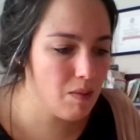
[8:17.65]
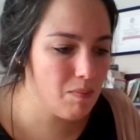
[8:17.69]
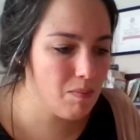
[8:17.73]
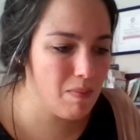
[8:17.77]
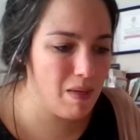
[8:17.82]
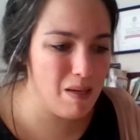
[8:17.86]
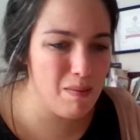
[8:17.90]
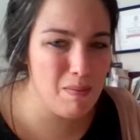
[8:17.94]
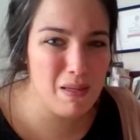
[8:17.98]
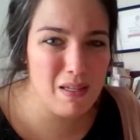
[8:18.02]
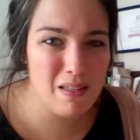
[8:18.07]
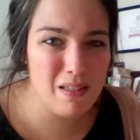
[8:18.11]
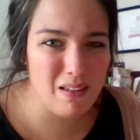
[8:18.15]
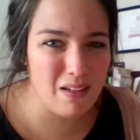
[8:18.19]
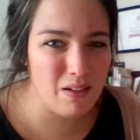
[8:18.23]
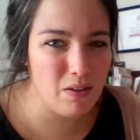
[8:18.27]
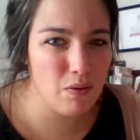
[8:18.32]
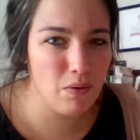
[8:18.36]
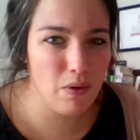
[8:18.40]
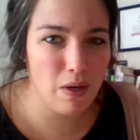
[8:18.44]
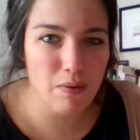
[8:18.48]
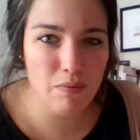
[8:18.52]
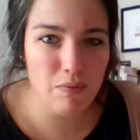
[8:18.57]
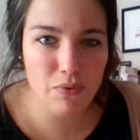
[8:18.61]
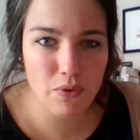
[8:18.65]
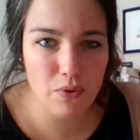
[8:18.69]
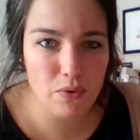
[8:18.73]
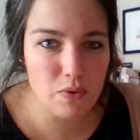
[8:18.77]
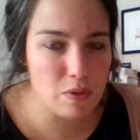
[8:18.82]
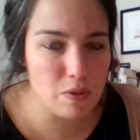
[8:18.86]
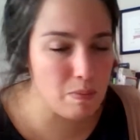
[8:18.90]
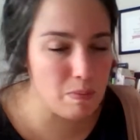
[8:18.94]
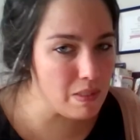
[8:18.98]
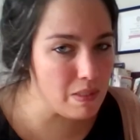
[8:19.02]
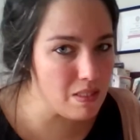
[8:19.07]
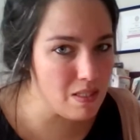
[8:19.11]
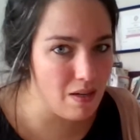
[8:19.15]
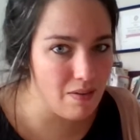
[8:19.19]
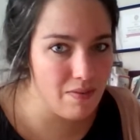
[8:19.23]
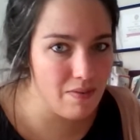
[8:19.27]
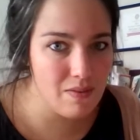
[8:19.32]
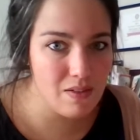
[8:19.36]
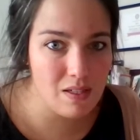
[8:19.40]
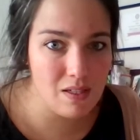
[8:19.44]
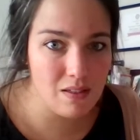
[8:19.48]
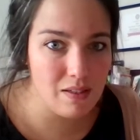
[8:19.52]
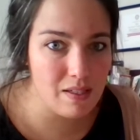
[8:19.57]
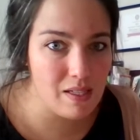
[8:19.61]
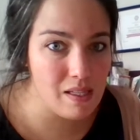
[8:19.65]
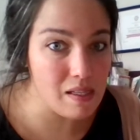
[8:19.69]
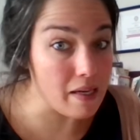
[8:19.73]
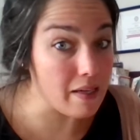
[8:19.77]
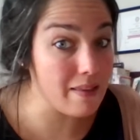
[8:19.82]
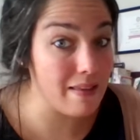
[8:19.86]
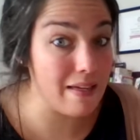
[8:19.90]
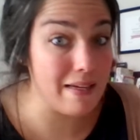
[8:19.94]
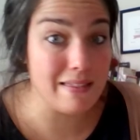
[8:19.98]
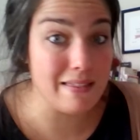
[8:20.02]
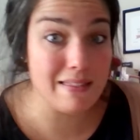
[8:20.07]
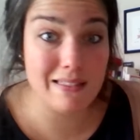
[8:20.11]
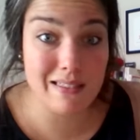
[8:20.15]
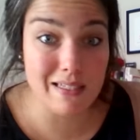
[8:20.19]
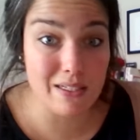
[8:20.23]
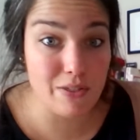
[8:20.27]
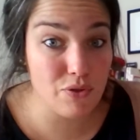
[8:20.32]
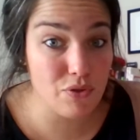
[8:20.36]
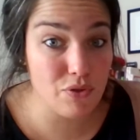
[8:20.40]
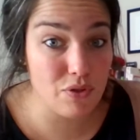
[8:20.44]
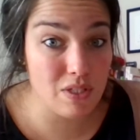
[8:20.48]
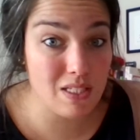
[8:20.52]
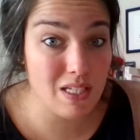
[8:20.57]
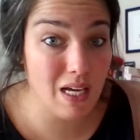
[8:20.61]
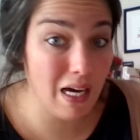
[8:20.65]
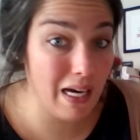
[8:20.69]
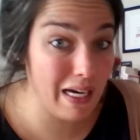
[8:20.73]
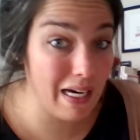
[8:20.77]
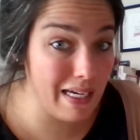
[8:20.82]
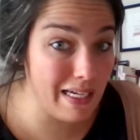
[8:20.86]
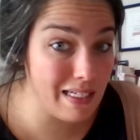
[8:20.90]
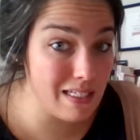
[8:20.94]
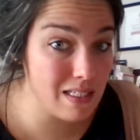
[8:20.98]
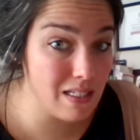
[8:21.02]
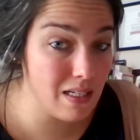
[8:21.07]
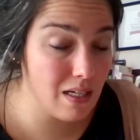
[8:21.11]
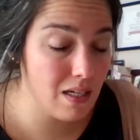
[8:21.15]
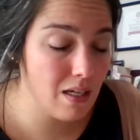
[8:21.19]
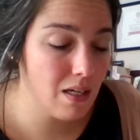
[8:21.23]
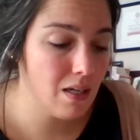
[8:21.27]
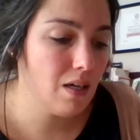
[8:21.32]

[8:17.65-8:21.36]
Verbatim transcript: maybe like grapefruits, but definitely like that citrus height.